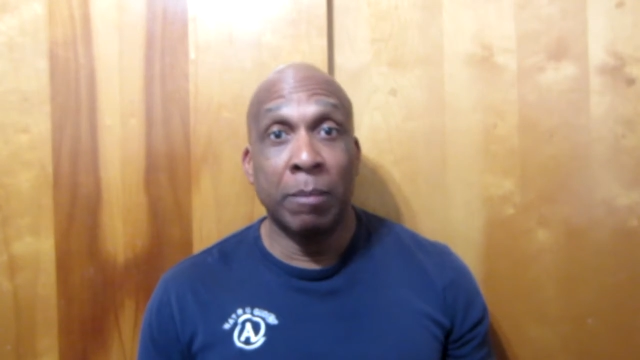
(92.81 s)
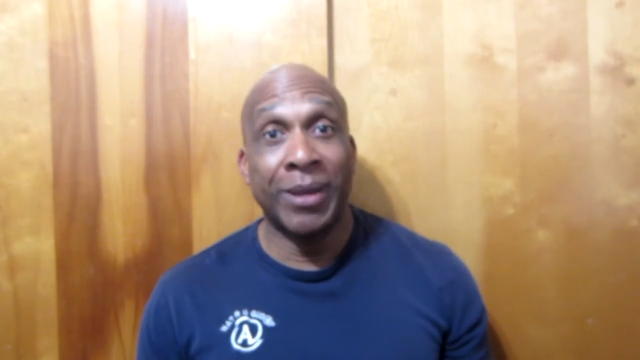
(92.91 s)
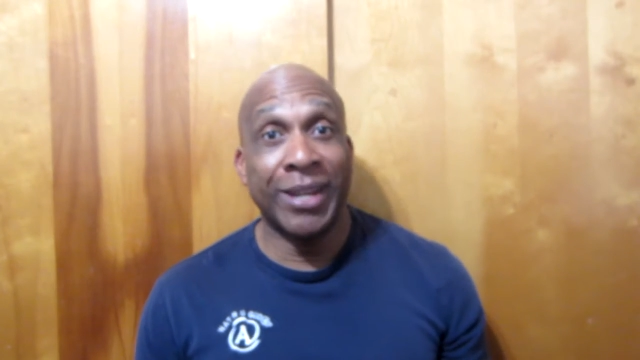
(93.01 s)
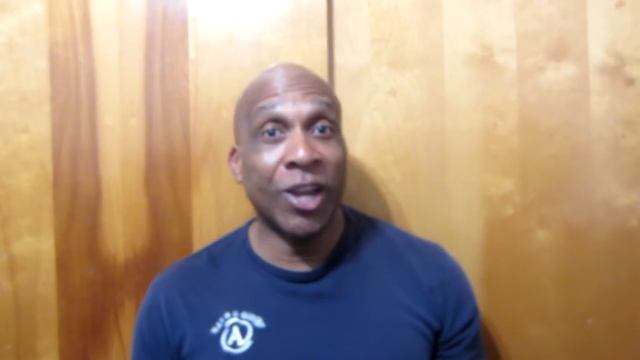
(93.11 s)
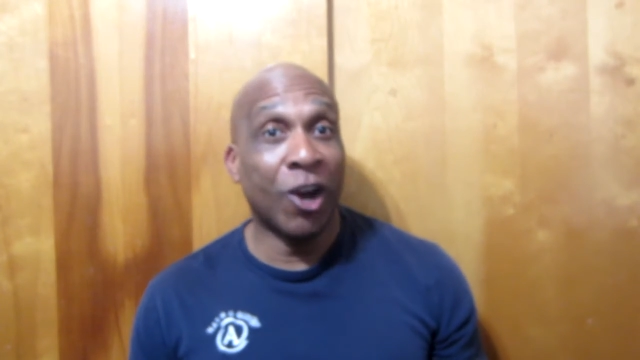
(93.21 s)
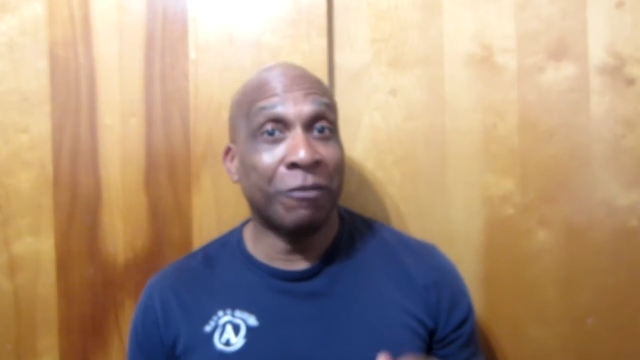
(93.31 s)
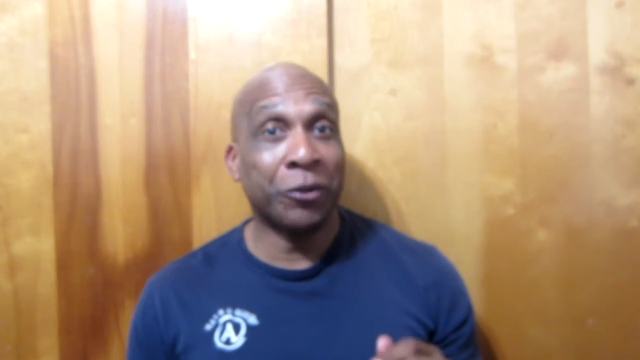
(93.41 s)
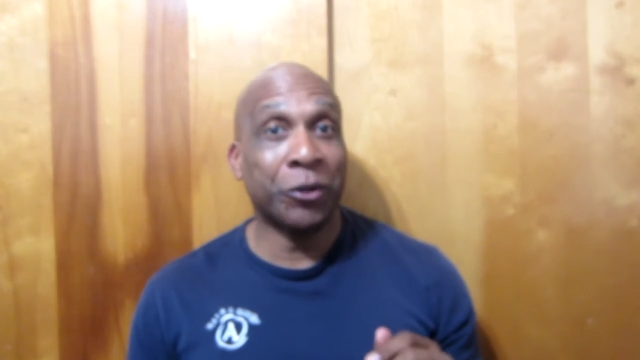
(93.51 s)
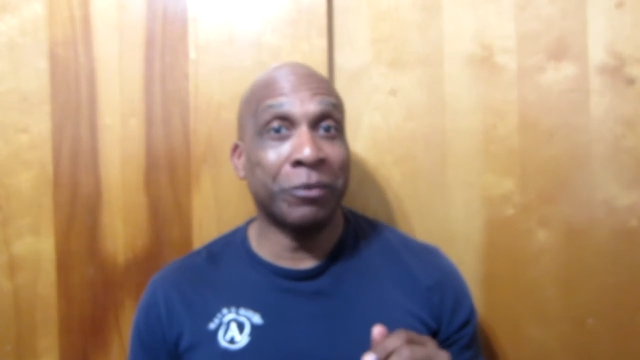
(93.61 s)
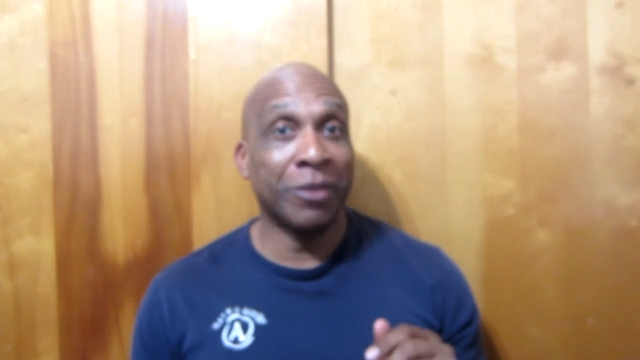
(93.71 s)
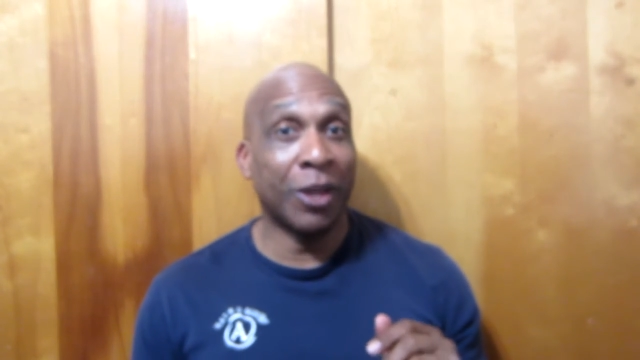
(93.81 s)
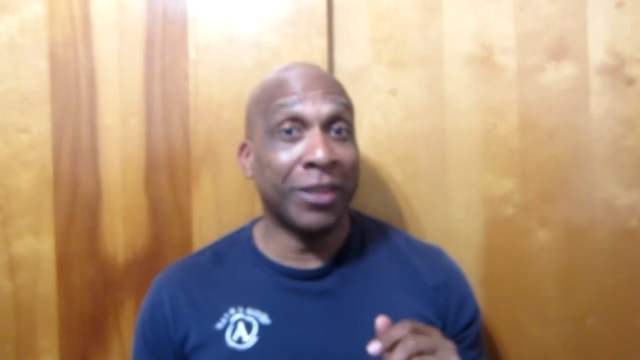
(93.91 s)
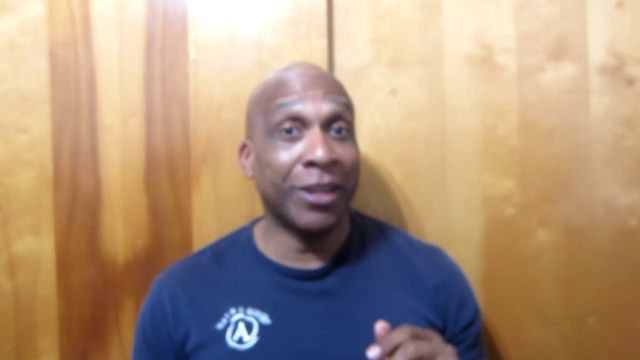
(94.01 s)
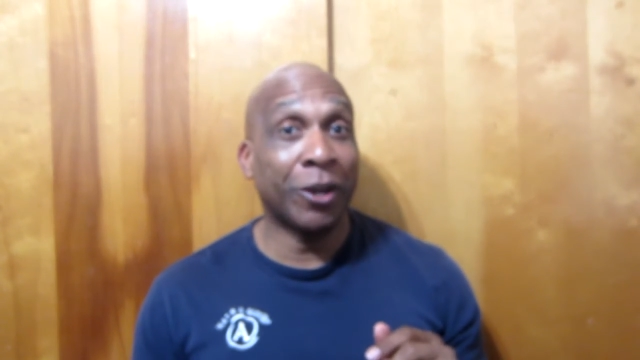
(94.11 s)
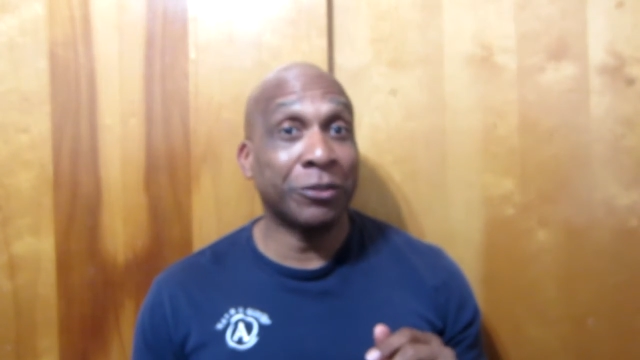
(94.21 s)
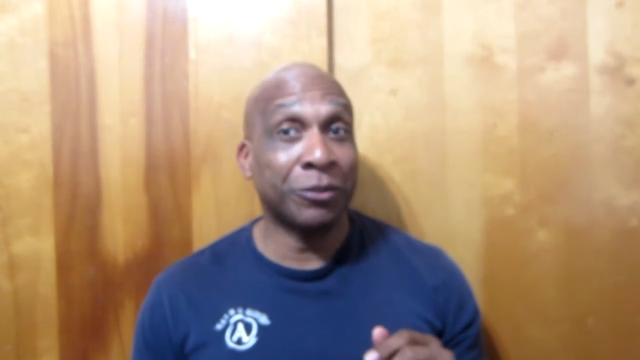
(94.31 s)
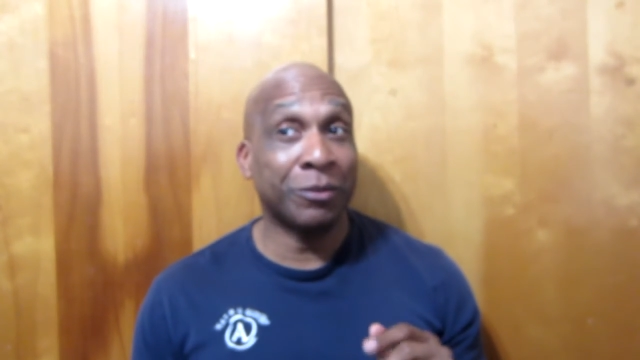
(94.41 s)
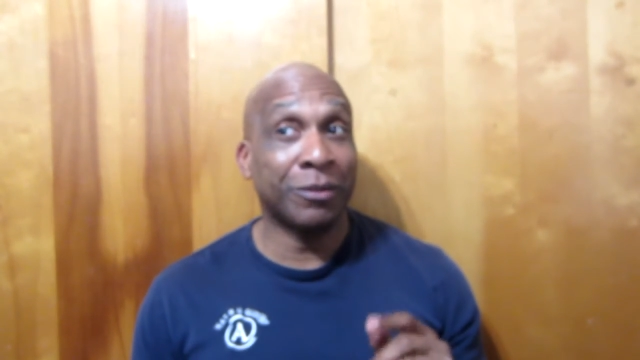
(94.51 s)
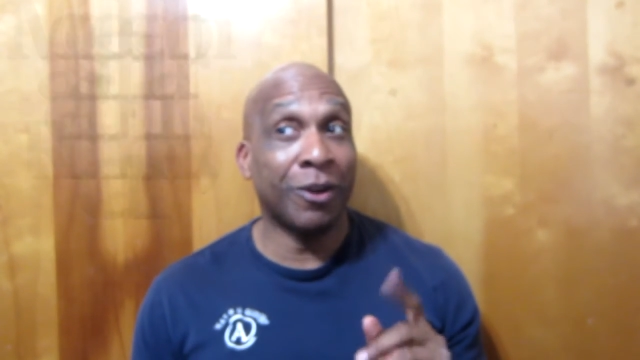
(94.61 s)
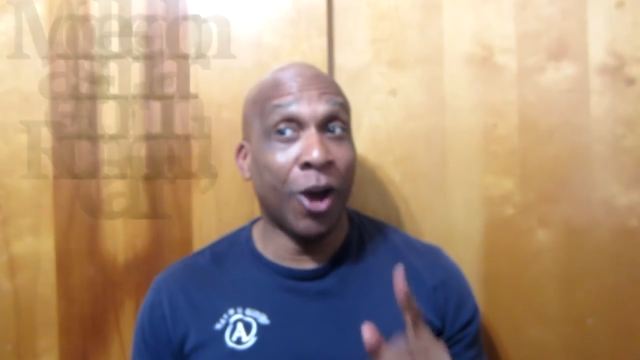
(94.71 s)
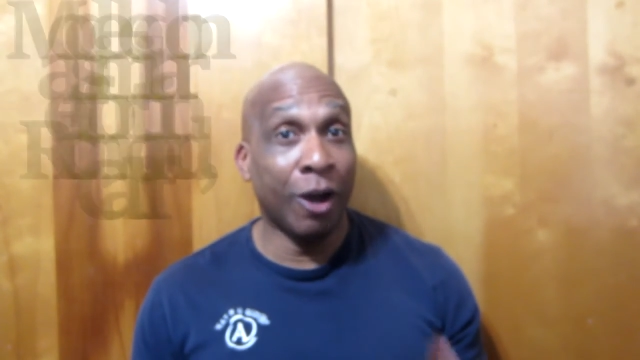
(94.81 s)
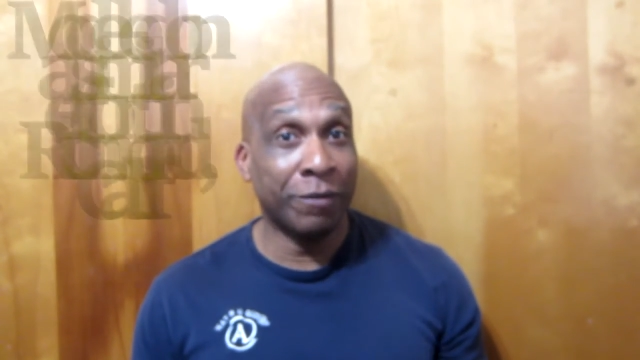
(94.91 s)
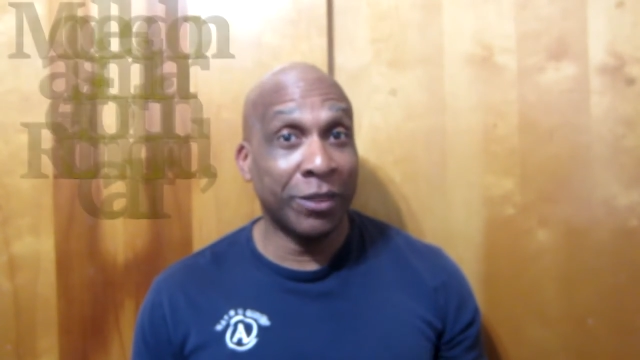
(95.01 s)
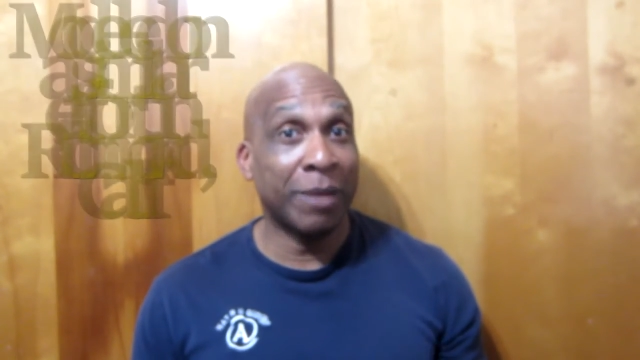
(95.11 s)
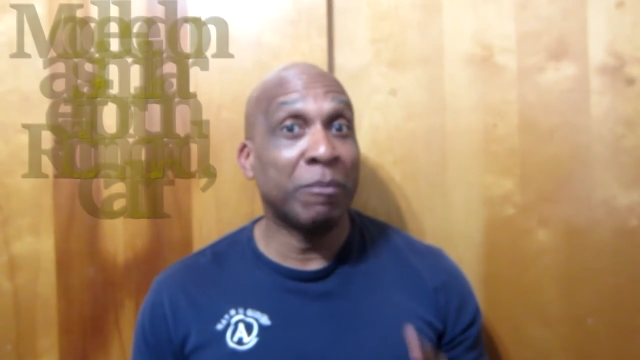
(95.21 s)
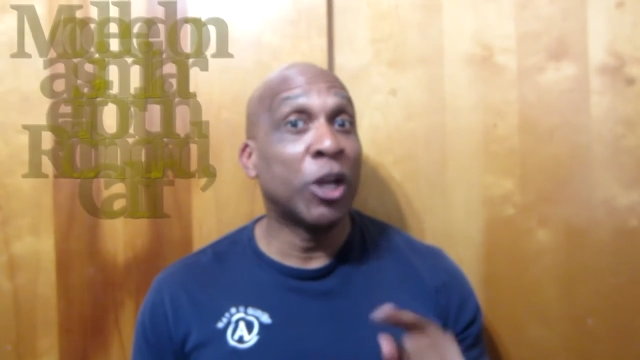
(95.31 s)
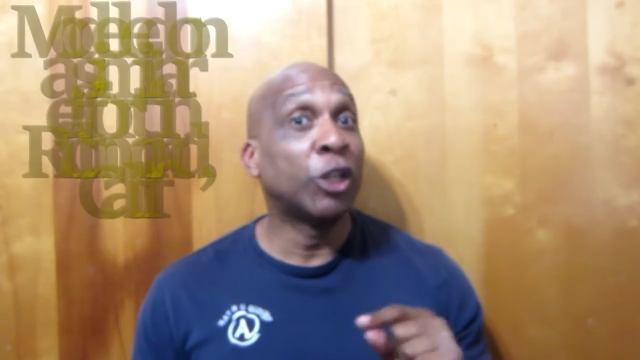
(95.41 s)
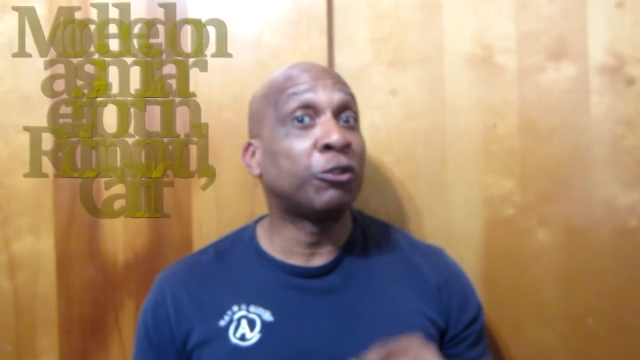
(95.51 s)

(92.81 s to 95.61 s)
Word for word: but they offer they also offer them